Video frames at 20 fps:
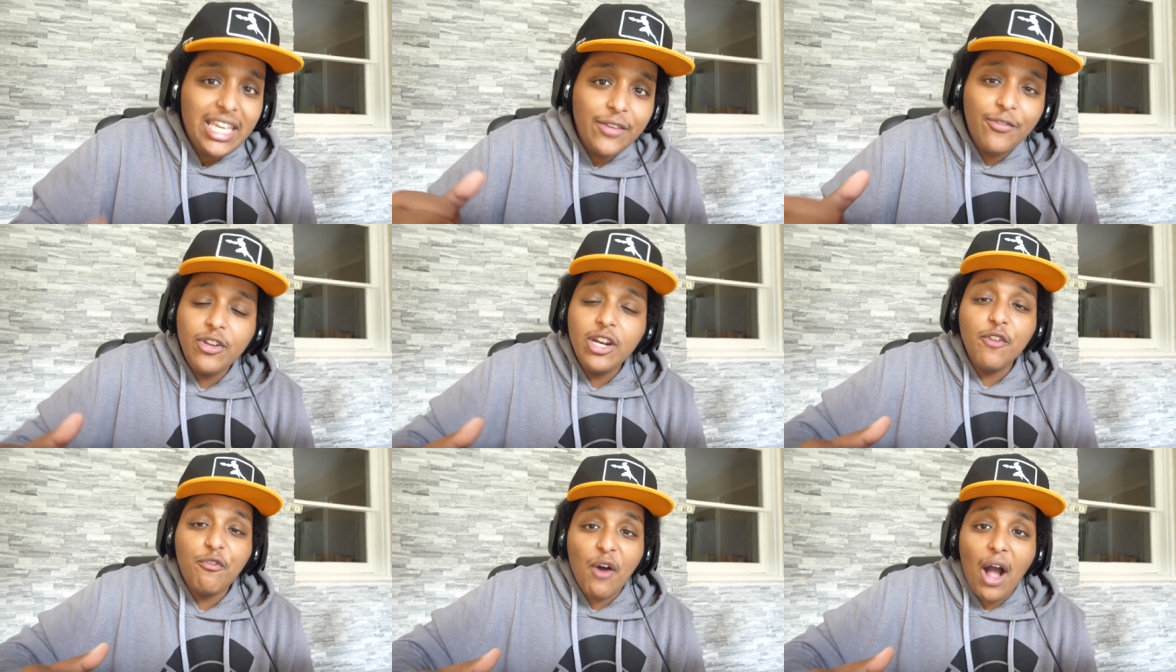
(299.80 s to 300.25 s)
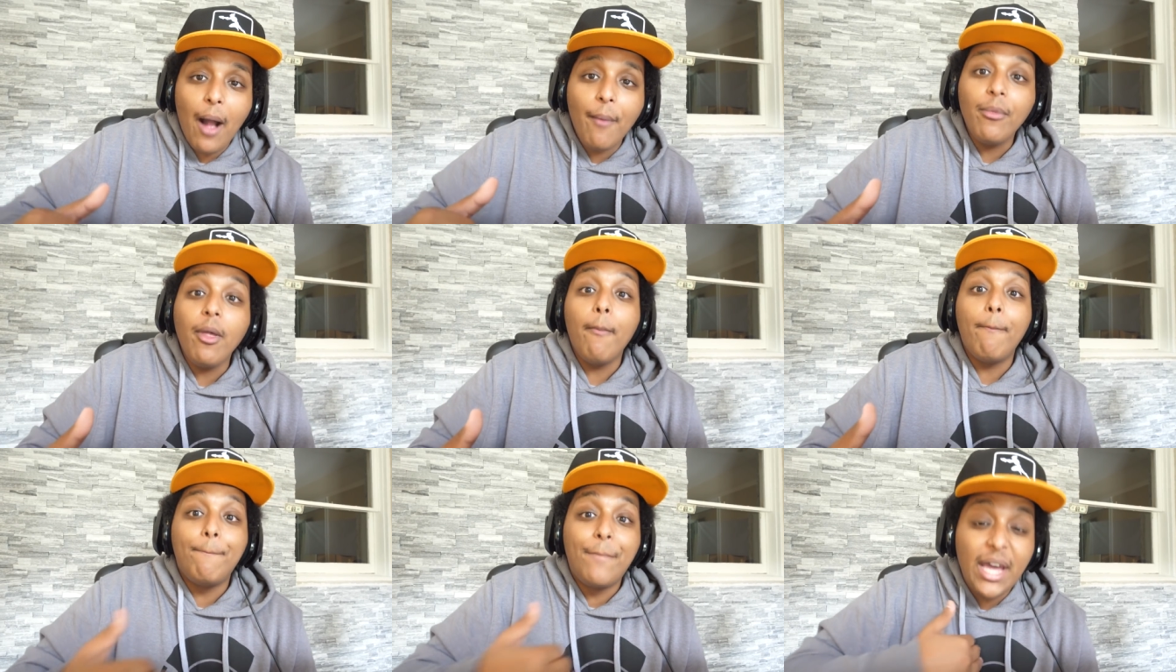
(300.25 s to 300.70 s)
even if
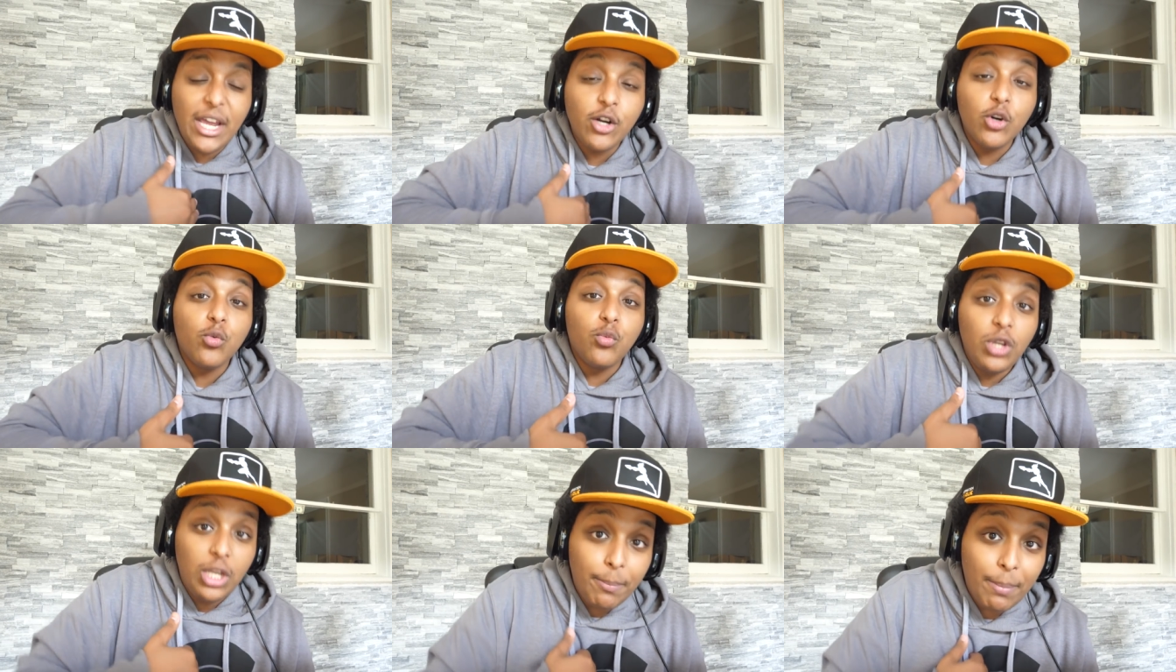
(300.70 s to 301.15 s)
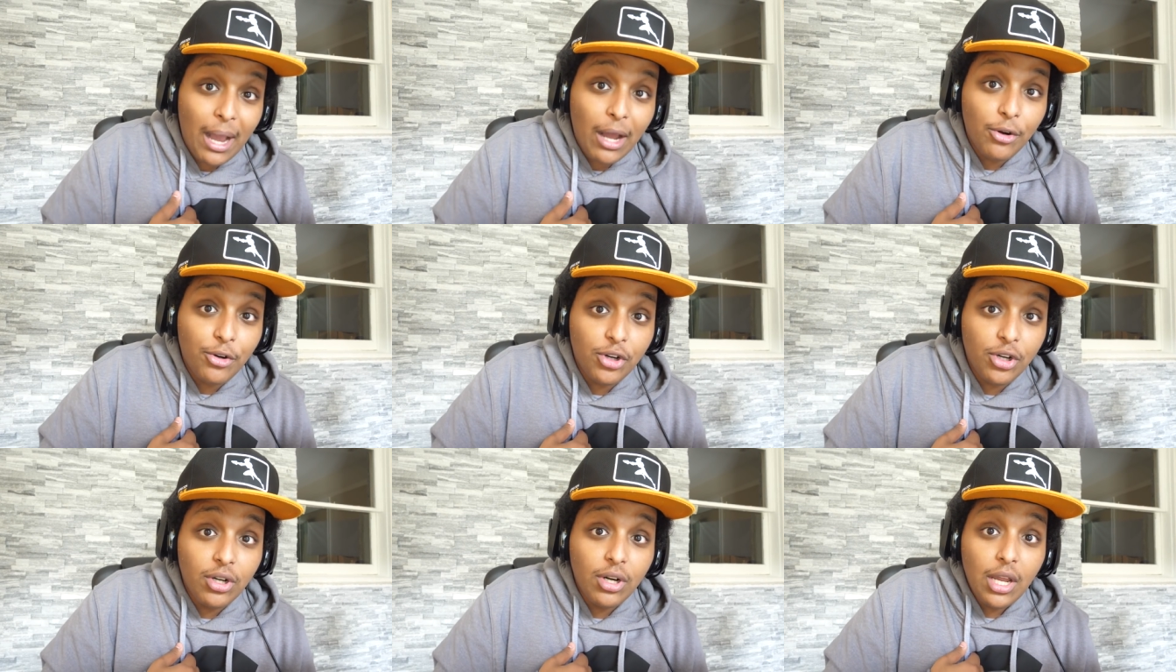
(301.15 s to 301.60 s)
I'm the better
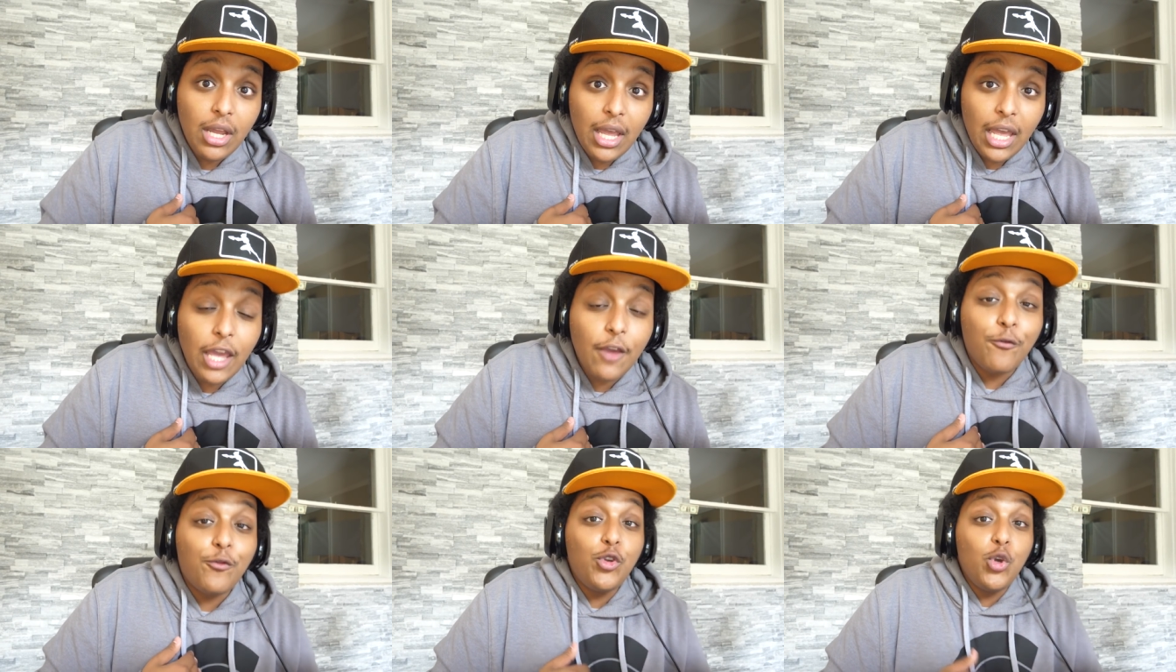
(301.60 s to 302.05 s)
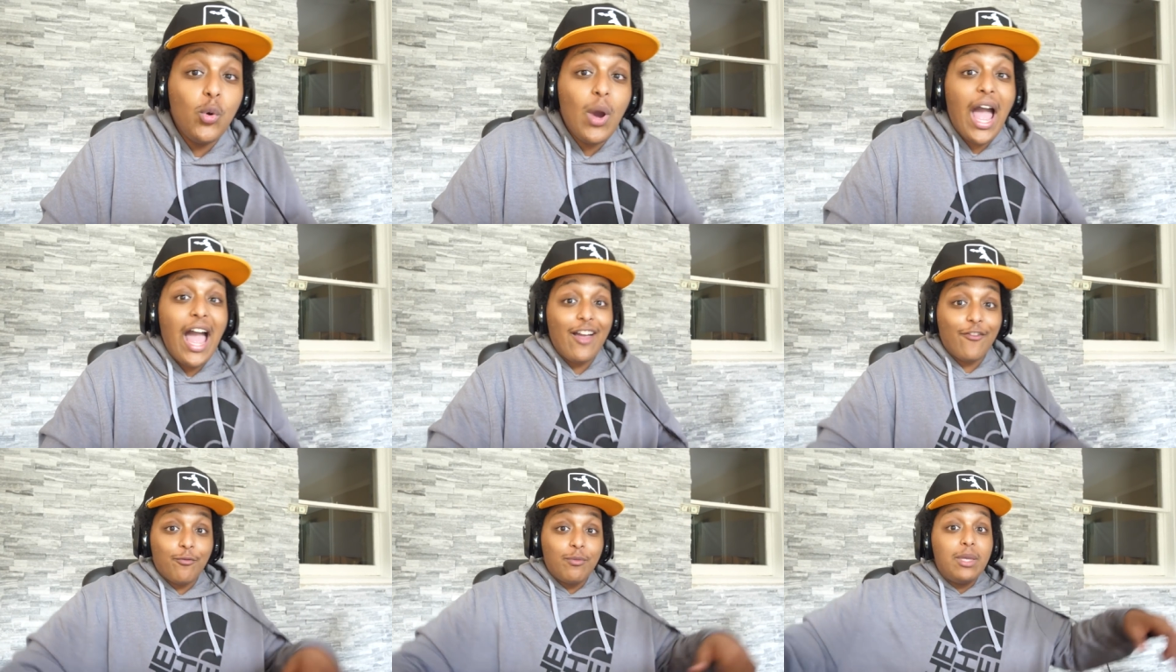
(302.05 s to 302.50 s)
rebounder, if you
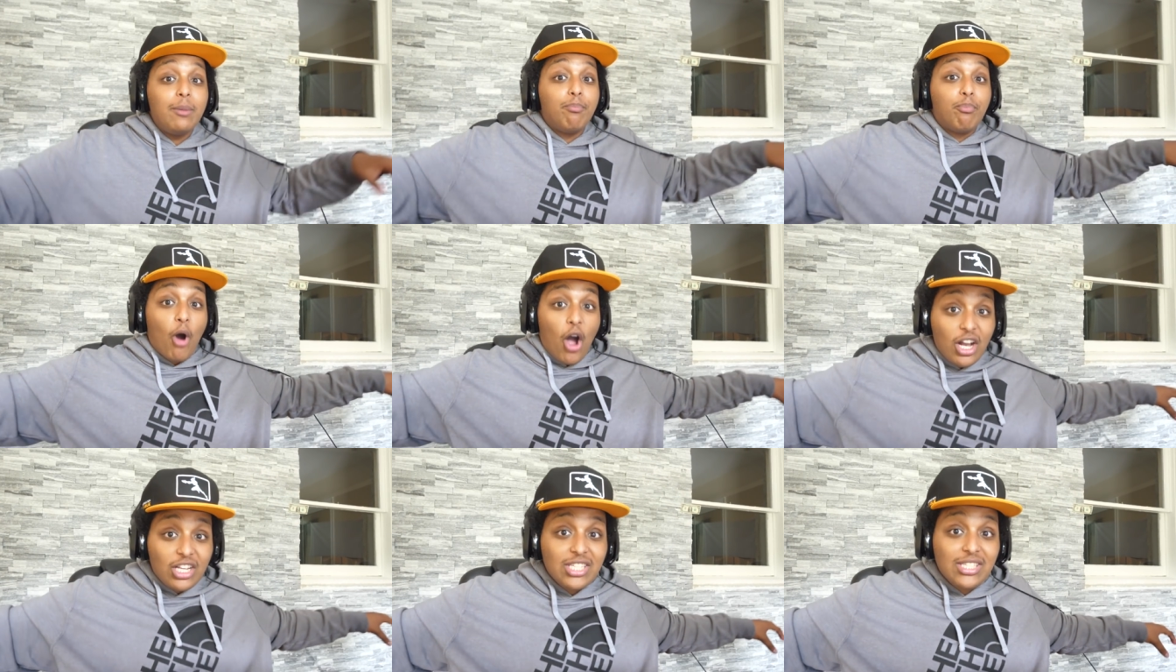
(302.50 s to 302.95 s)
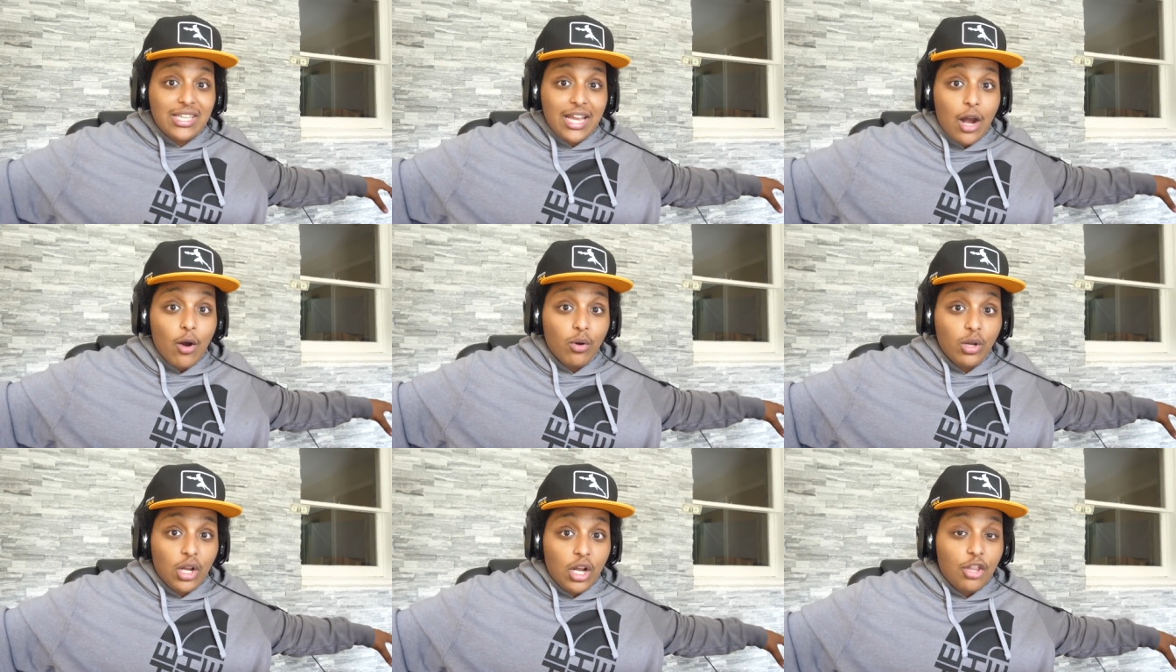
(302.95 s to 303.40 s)
have me boxed
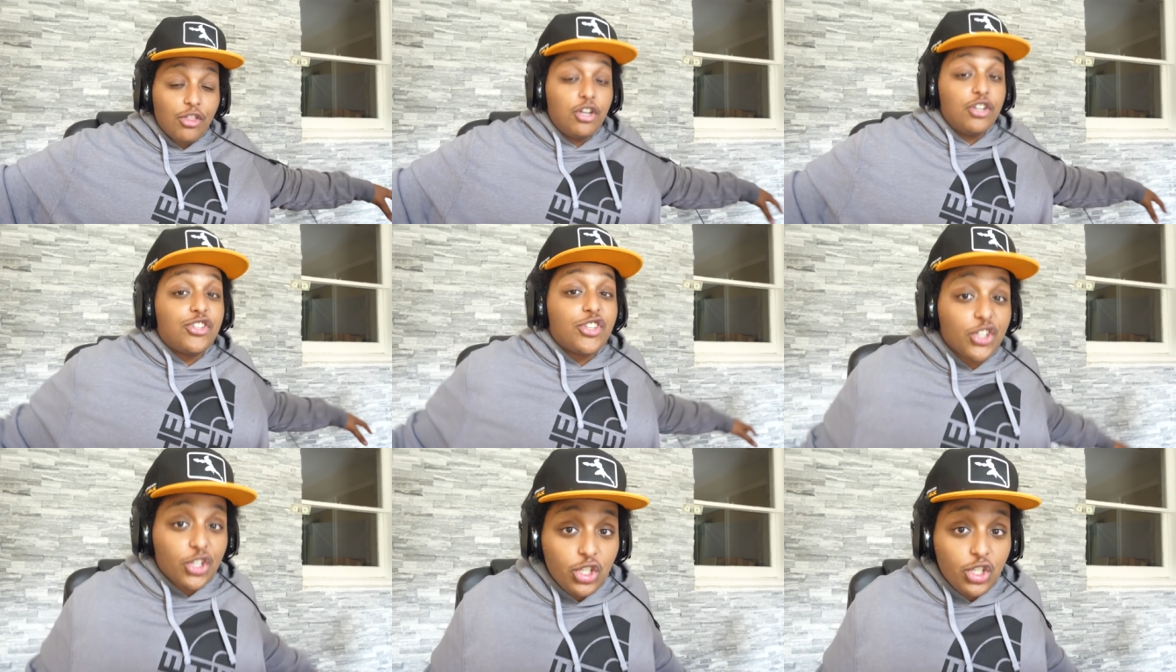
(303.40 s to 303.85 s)
out, there's a